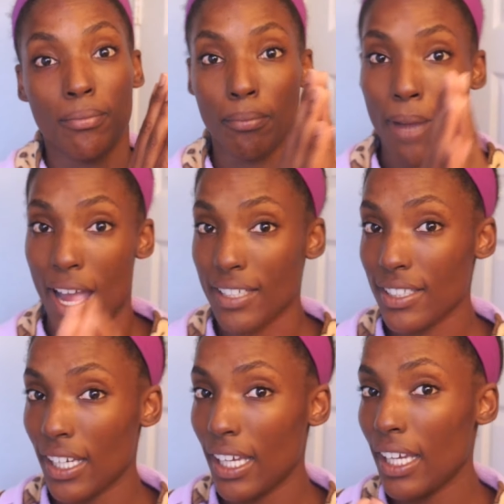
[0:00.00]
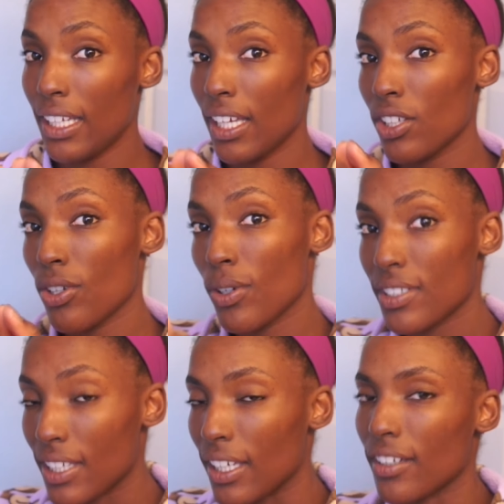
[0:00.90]
my skin and your
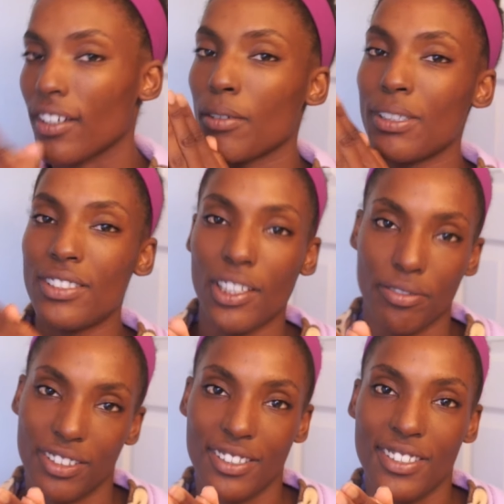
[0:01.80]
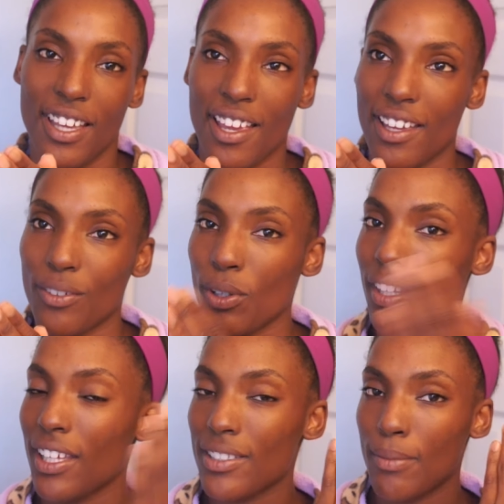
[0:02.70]
skin are going to be different, and what
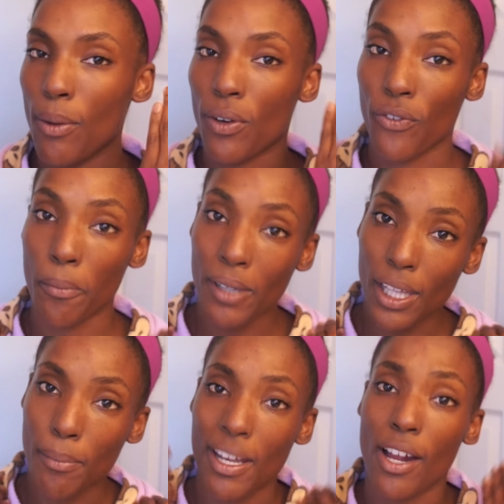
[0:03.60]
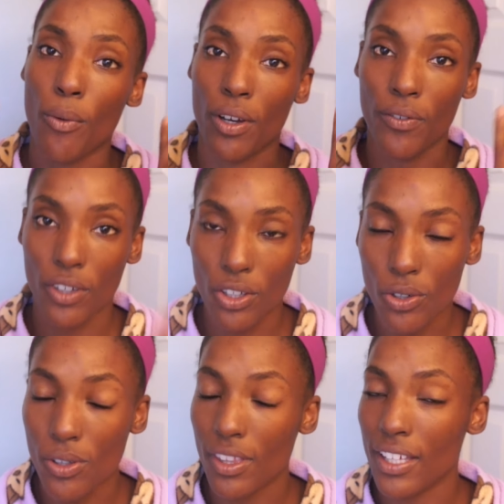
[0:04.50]
things may work for me may not work for
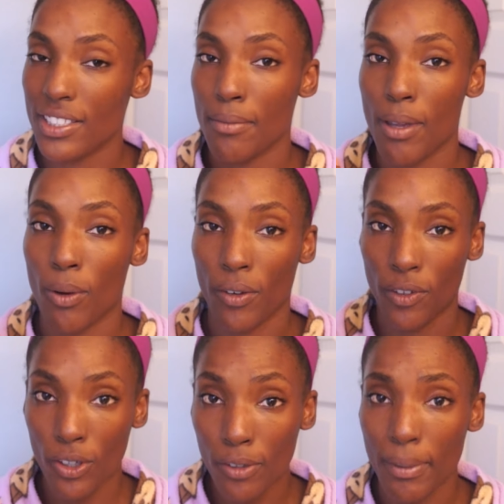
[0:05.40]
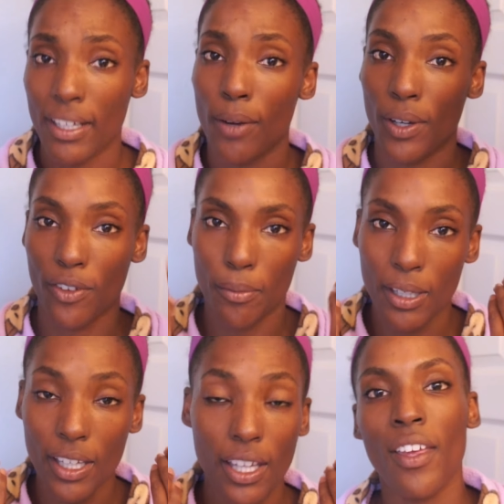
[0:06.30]
you, and things that may work for you may not work for
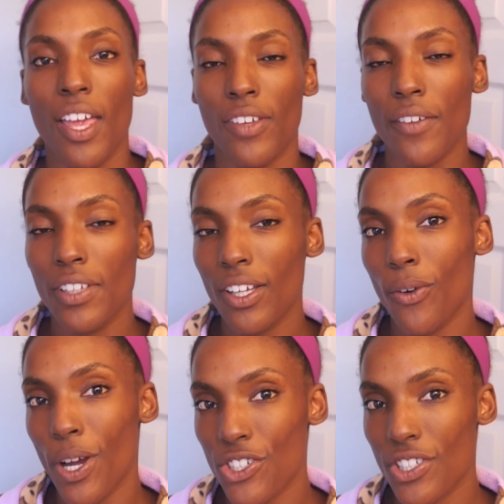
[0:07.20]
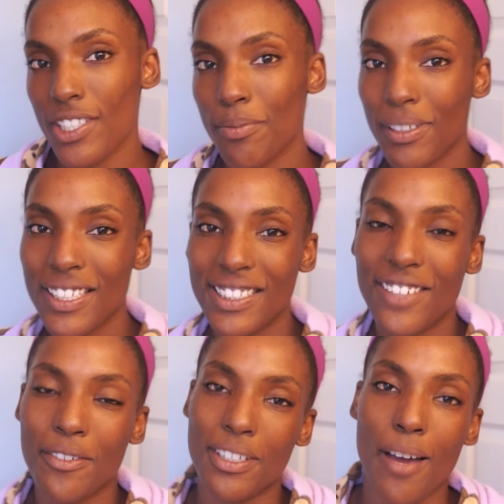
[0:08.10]
me. If you have any questions, please
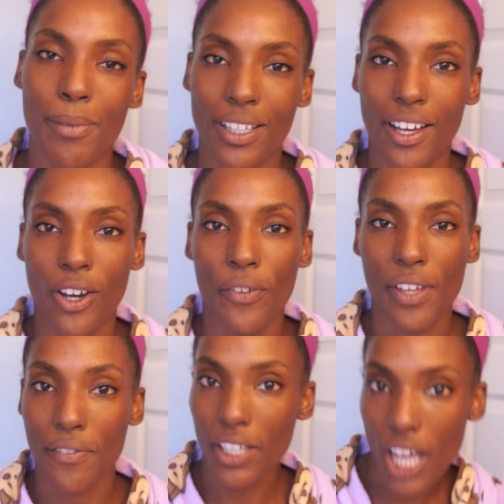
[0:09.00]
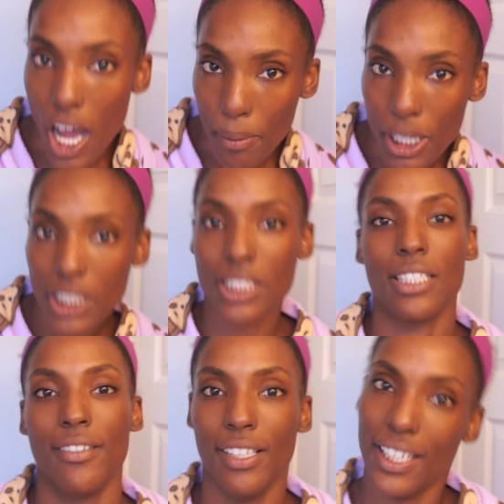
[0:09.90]
leave them down below. If you have any comments,
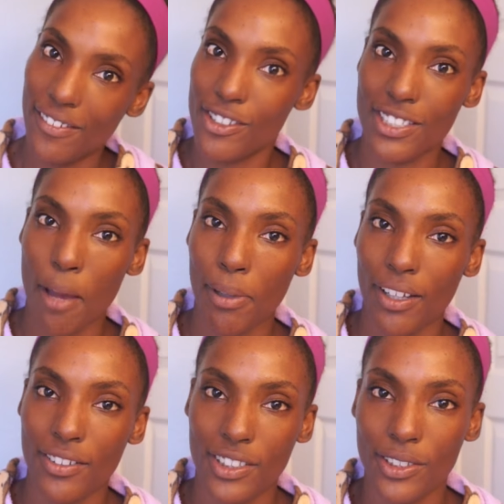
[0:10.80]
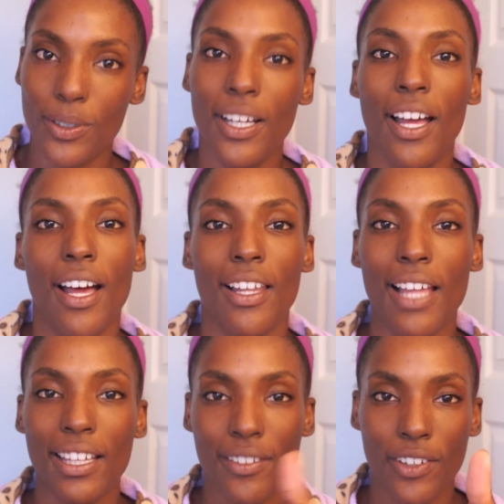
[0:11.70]
leave those down below too.
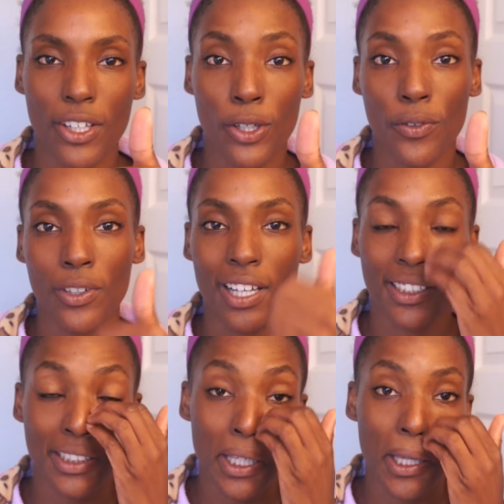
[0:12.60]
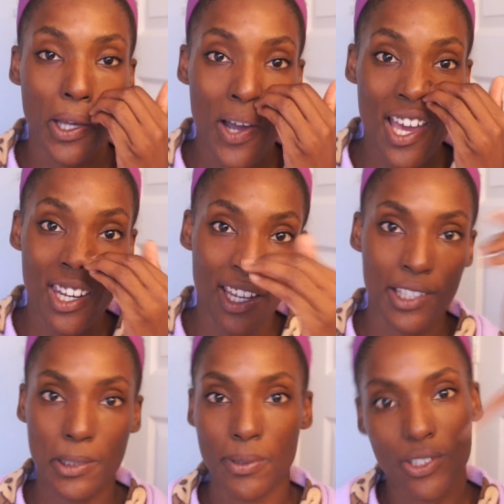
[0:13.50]
Like the video if you liked it, and go ahead and
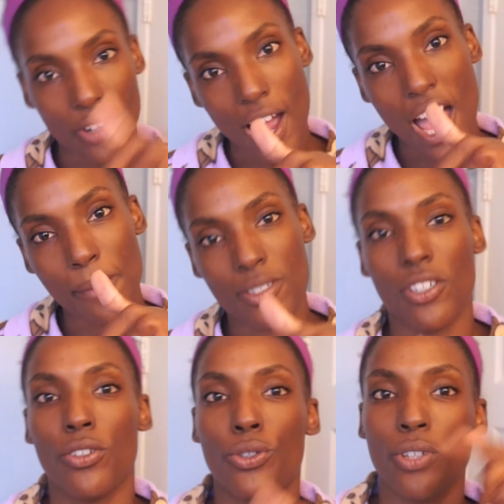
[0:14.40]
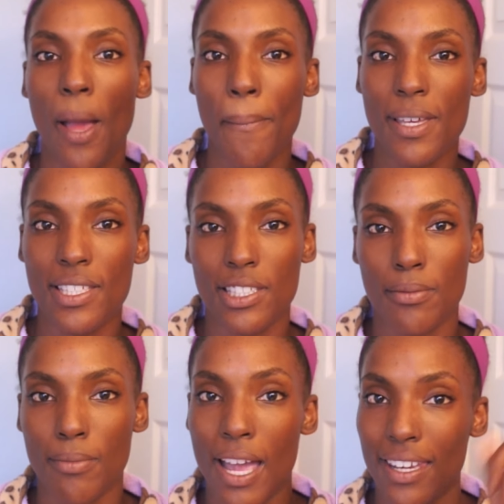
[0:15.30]
hit subscribe so you do not
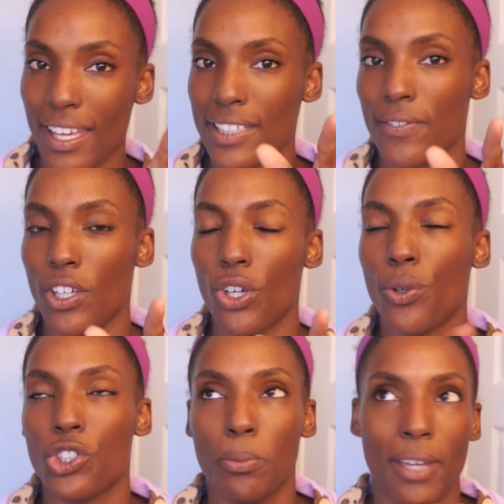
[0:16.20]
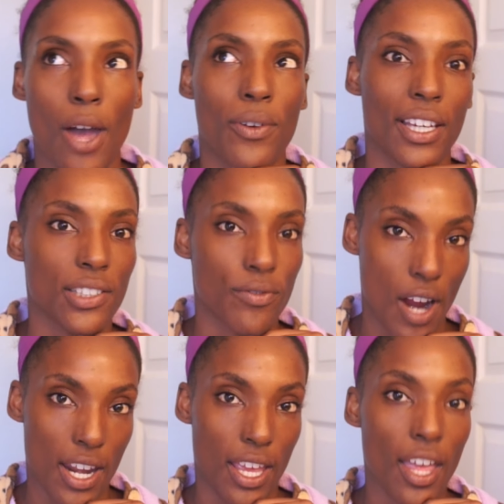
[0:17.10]
miss my next video, which should be out next
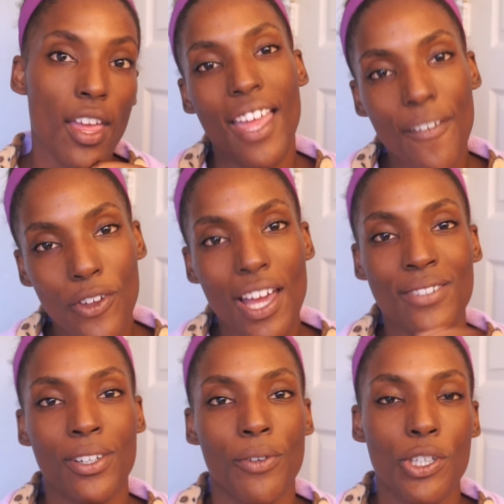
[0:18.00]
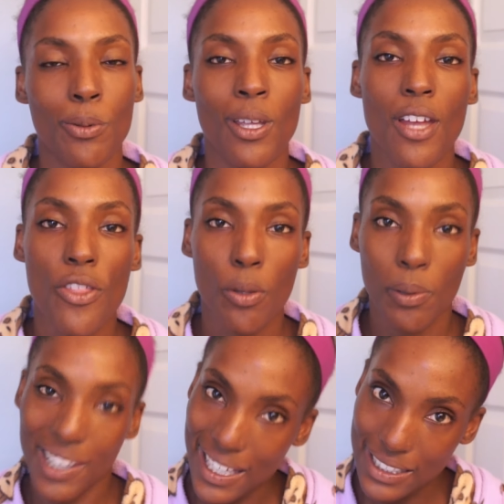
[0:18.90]
Friday. If you guys want to reach me at other
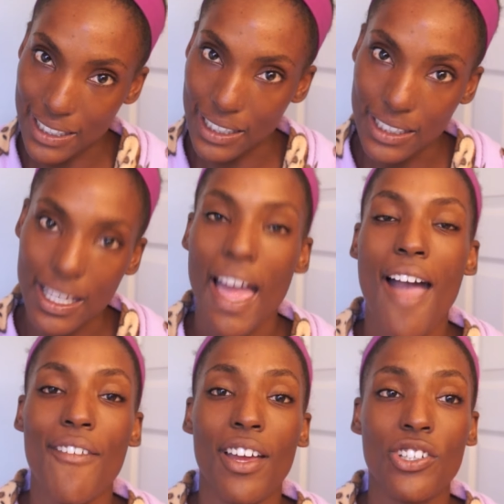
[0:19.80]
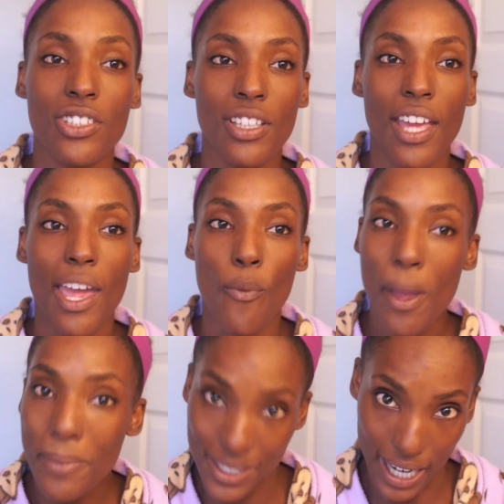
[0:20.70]
places, I have actually a
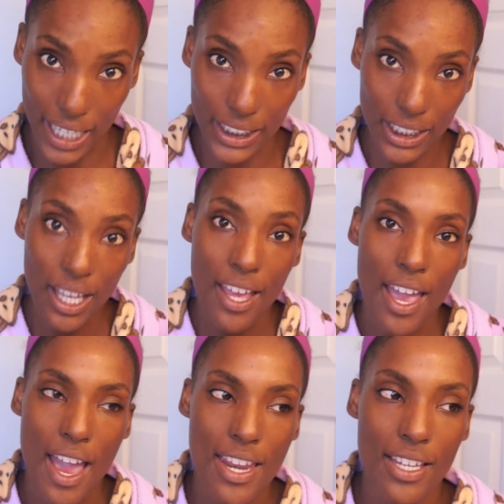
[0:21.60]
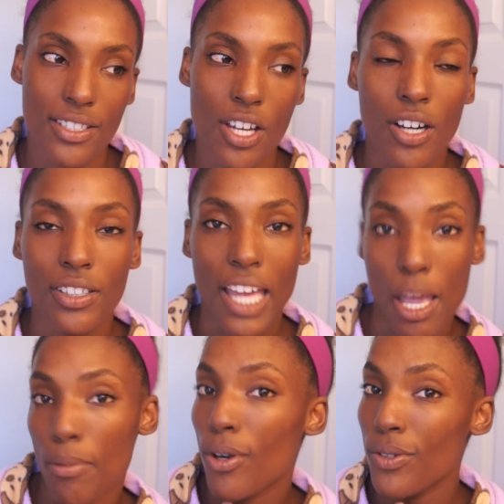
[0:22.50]
website, and it is called
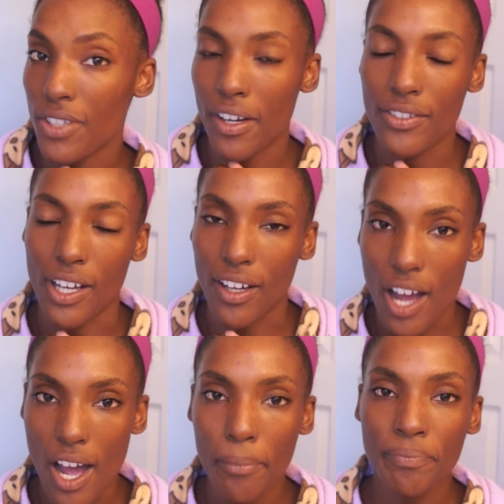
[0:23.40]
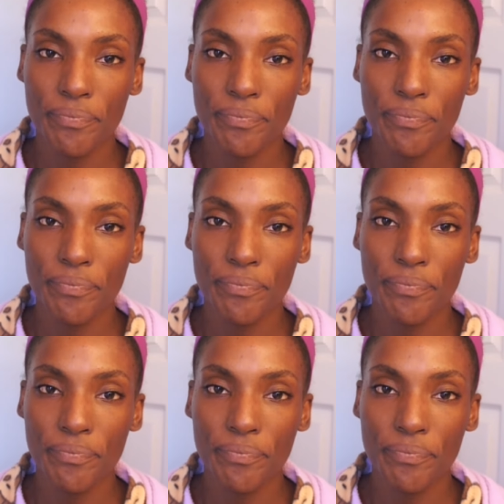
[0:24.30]
amberrosario.com,